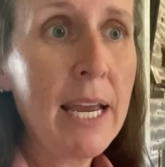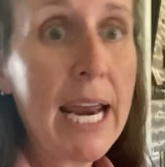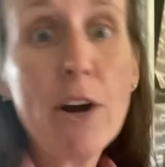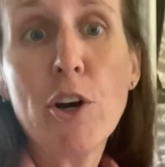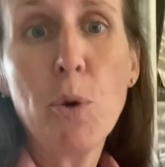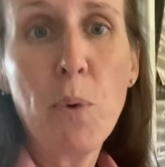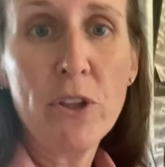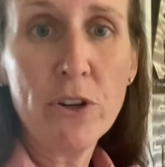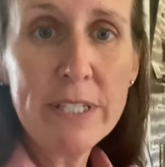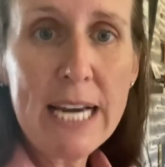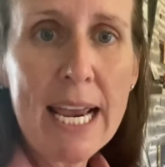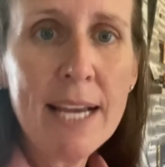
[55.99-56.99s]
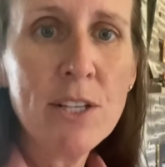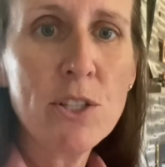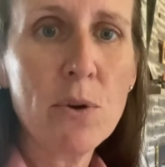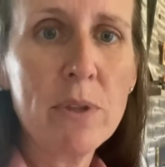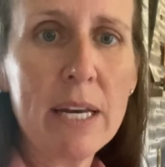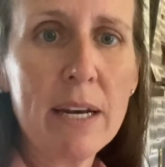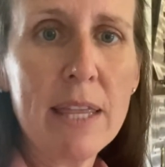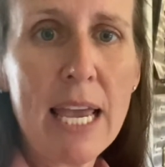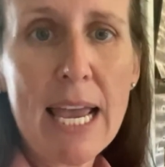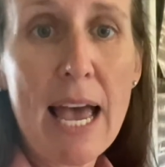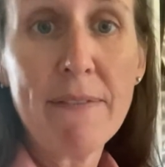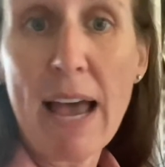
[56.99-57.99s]
area where they're staying so that
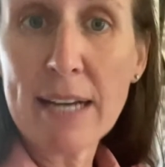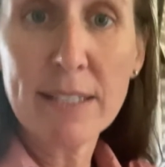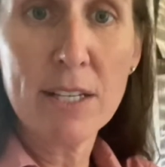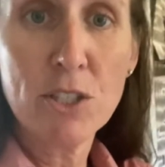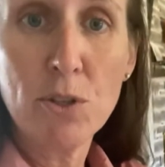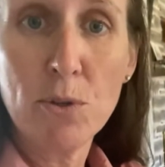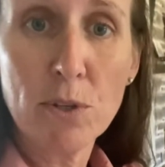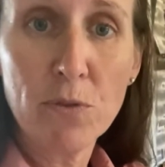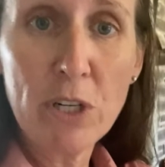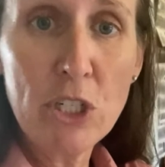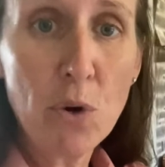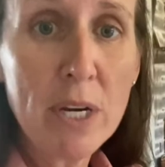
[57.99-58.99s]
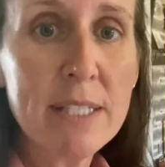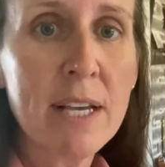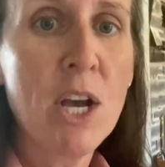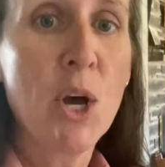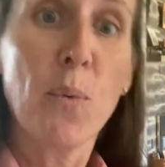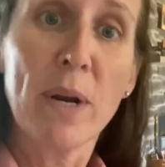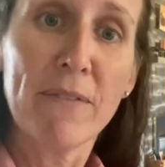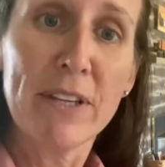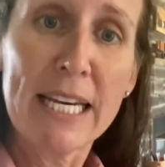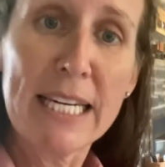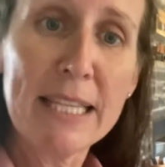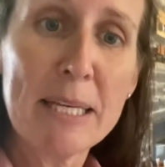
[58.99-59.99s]
they have access to those free choice whenever
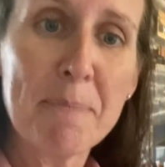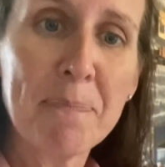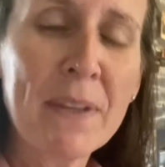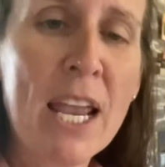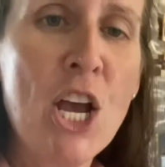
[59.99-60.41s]
they need them.